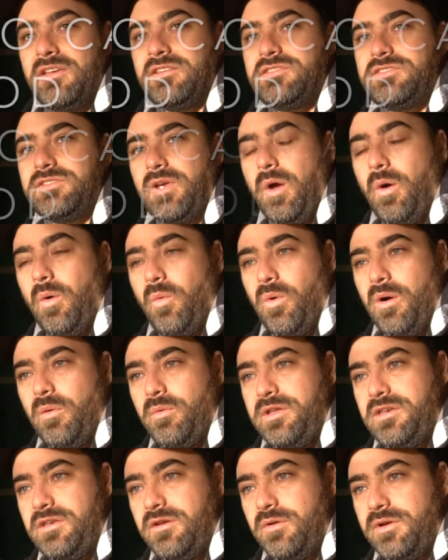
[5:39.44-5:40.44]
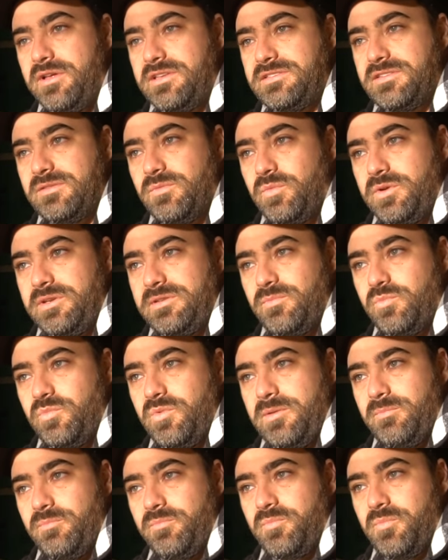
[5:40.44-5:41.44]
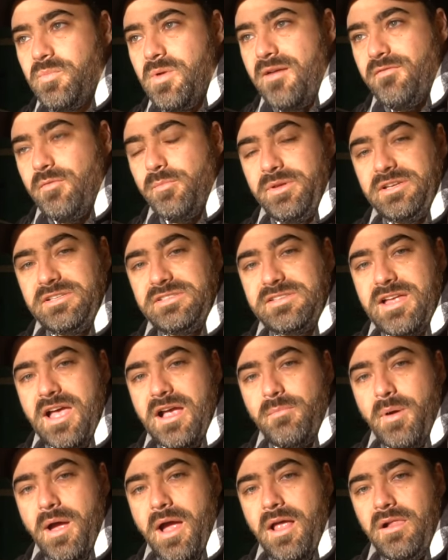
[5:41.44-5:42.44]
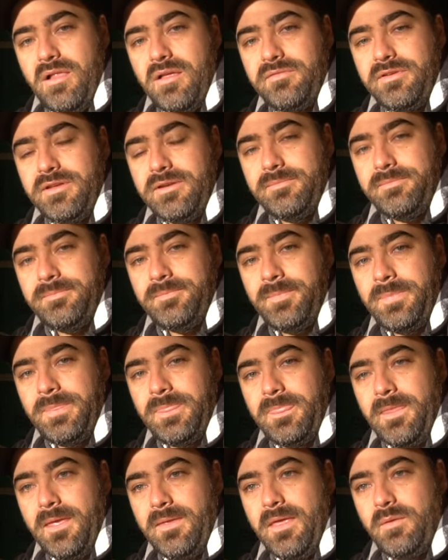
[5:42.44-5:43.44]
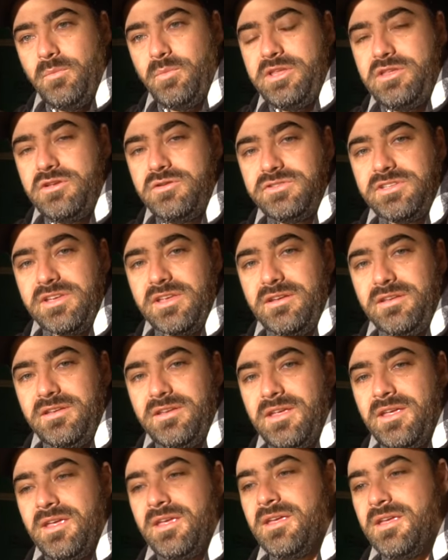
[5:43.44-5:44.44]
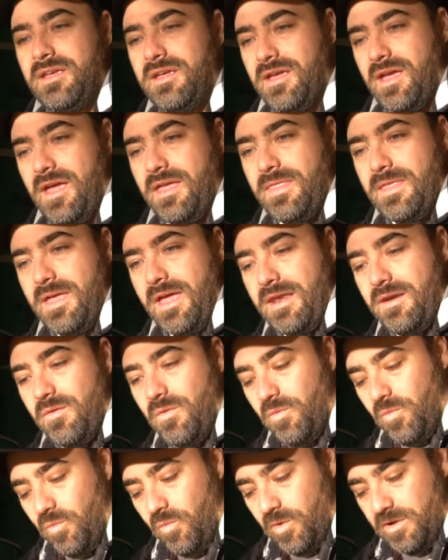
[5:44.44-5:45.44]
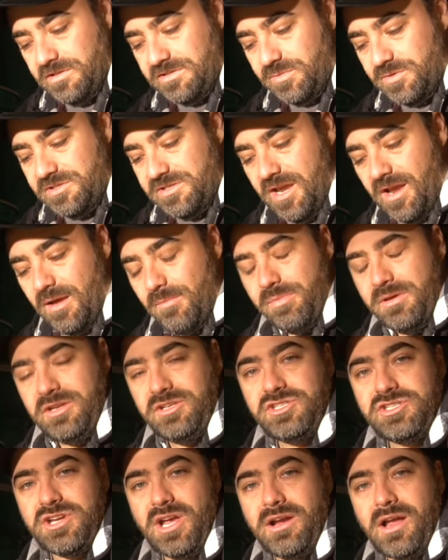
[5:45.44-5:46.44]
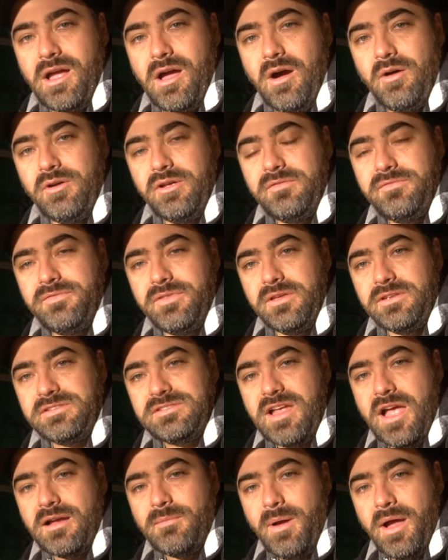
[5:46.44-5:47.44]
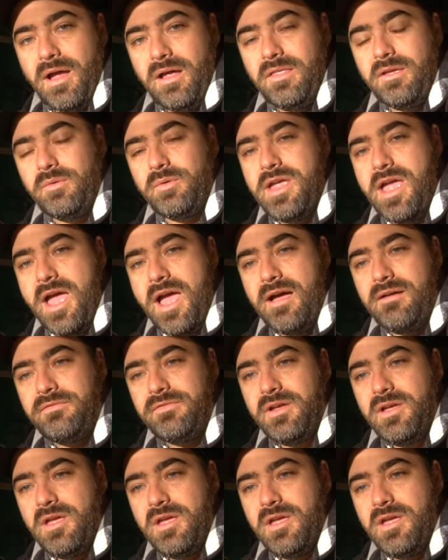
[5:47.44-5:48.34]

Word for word: So what we do is we, we have a big stockpile of it and then we use it. And then once we take a big chunk out of the stockpile that we have,